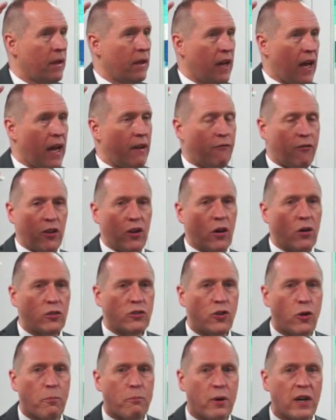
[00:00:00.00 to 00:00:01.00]
And for those
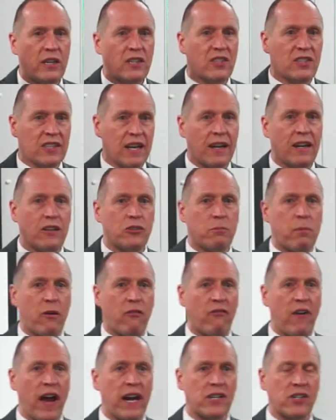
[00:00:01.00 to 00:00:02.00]
who preach sinless
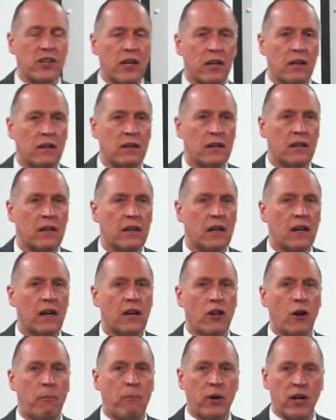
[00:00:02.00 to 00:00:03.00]
perfection,
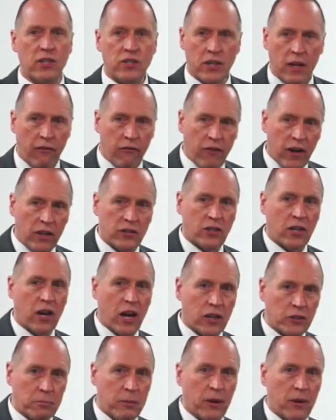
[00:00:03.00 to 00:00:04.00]
they're preaching a false
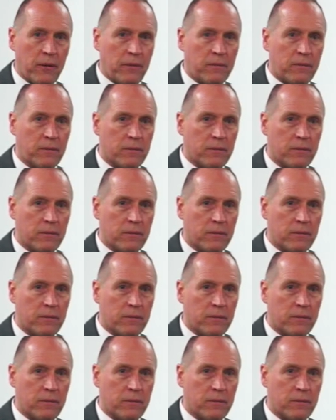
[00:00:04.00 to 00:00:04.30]
gospel.